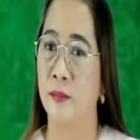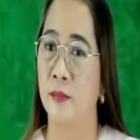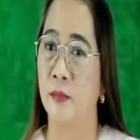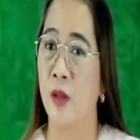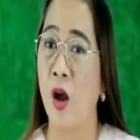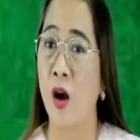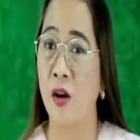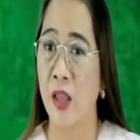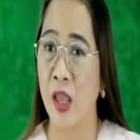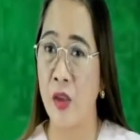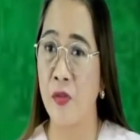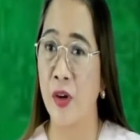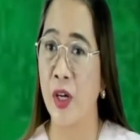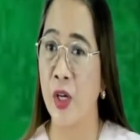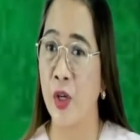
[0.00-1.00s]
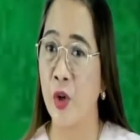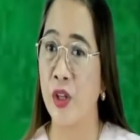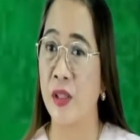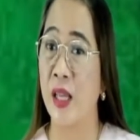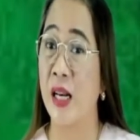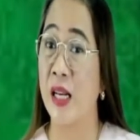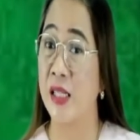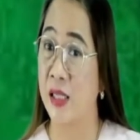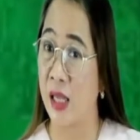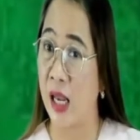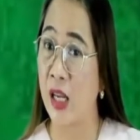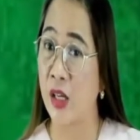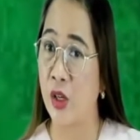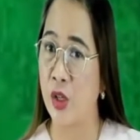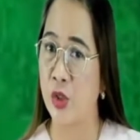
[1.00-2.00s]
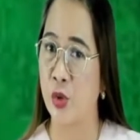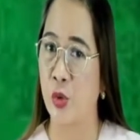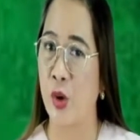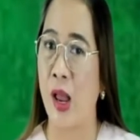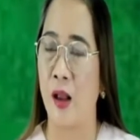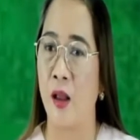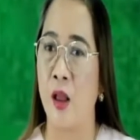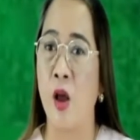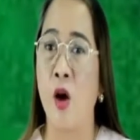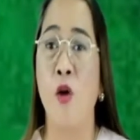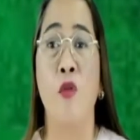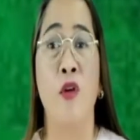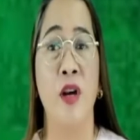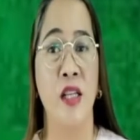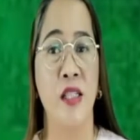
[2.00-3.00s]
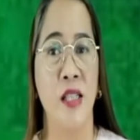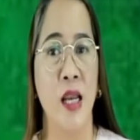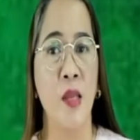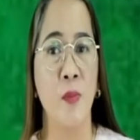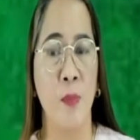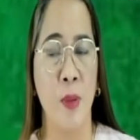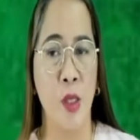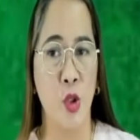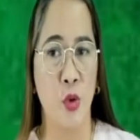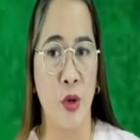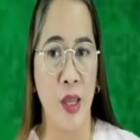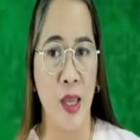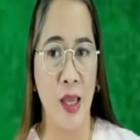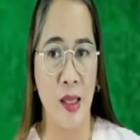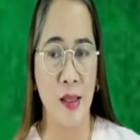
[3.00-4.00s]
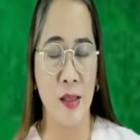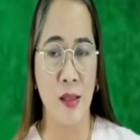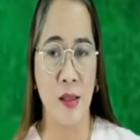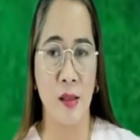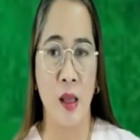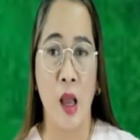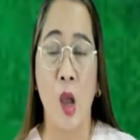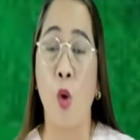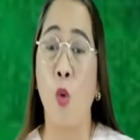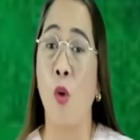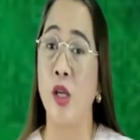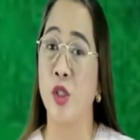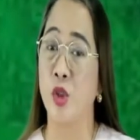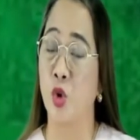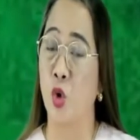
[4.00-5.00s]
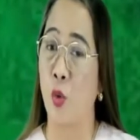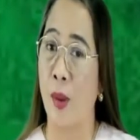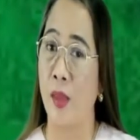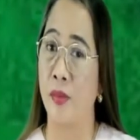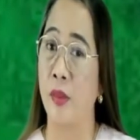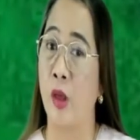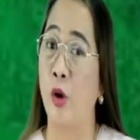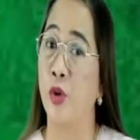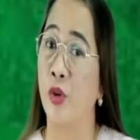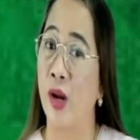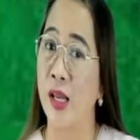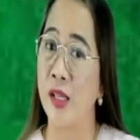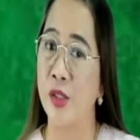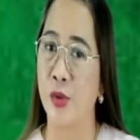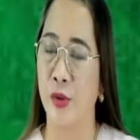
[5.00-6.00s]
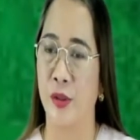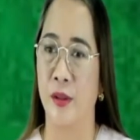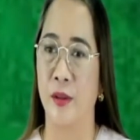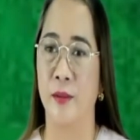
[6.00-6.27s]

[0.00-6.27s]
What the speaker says: Okay, very good. It is igneous rock. For the second picture is, I want you to comment down your answer.